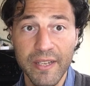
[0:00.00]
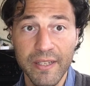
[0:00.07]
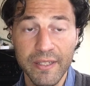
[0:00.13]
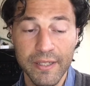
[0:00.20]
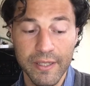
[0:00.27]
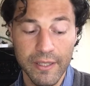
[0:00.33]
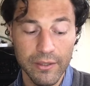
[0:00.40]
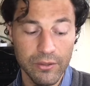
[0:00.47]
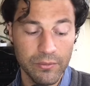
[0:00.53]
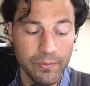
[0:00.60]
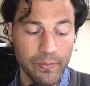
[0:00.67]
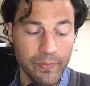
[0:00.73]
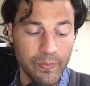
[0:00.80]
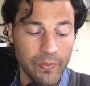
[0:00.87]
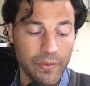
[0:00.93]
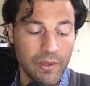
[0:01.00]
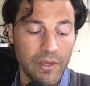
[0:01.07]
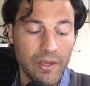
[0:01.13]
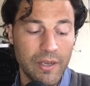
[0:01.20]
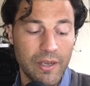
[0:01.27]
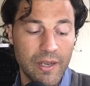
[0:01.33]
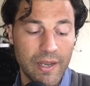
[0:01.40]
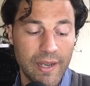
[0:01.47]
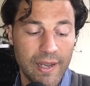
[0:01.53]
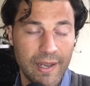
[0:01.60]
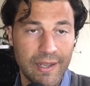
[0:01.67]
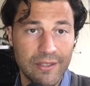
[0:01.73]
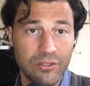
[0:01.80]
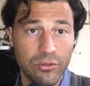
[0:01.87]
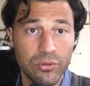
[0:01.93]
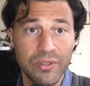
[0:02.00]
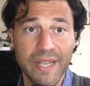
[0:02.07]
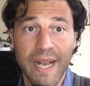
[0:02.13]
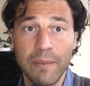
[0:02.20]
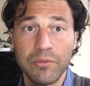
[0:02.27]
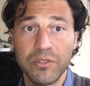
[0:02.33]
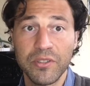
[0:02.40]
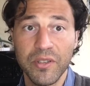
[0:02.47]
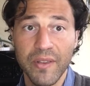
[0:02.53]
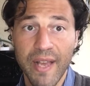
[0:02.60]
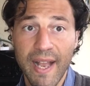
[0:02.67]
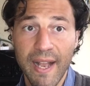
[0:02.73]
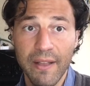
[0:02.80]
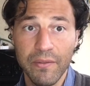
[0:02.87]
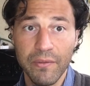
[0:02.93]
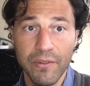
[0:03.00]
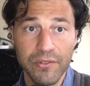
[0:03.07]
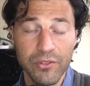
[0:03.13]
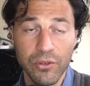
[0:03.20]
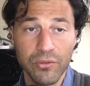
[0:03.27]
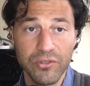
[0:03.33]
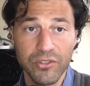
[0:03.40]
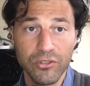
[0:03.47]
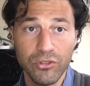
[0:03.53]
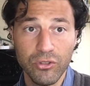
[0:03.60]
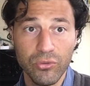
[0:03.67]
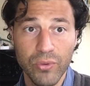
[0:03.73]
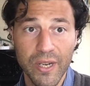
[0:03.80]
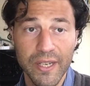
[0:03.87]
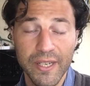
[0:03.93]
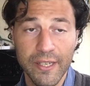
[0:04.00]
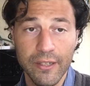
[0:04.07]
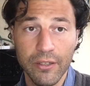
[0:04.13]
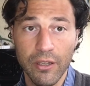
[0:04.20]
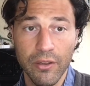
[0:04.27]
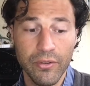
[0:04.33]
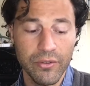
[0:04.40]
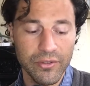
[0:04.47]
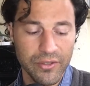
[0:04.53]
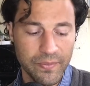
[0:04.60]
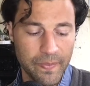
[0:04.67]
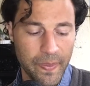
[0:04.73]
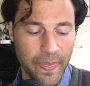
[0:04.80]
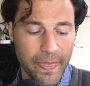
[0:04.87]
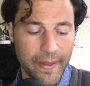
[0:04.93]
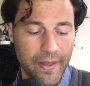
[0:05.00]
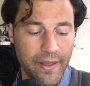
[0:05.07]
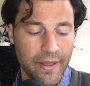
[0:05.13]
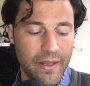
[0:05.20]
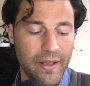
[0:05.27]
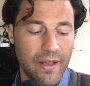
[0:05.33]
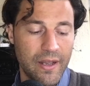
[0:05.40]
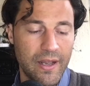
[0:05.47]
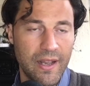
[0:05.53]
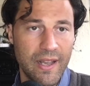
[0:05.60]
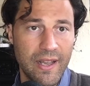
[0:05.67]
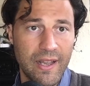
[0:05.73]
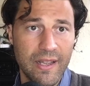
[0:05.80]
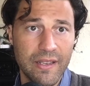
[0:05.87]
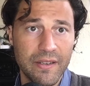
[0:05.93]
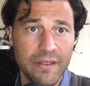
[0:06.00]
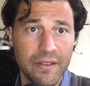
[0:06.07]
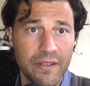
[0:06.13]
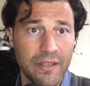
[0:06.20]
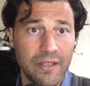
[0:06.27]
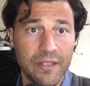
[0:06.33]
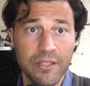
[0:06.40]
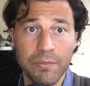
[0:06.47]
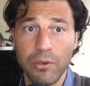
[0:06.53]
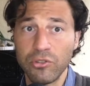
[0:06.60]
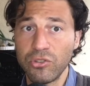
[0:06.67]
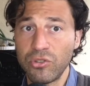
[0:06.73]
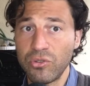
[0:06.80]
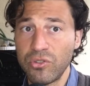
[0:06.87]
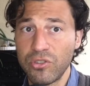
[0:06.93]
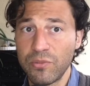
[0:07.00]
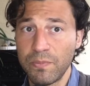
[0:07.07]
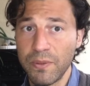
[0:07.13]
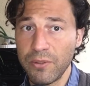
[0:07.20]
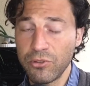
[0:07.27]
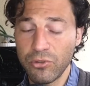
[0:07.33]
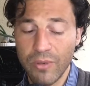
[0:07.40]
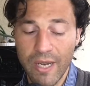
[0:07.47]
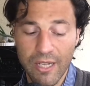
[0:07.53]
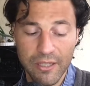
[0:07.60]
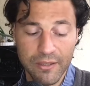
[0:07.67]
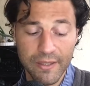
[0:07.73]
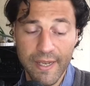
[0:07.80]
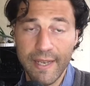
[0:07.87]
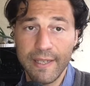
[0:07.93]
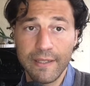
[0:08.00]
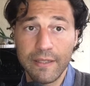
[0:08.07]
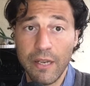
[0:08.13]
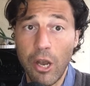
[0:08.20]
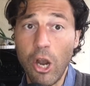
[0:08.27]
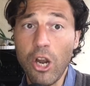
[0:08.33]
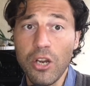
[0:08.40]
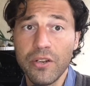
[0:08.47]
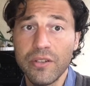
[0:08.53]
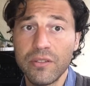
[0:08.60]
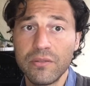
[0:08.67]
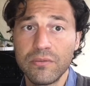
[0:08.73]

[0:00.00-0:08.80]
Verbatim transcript: need to heal, and to adapt to that. That's always a new way to heal others. And an exposure to spirituality and art.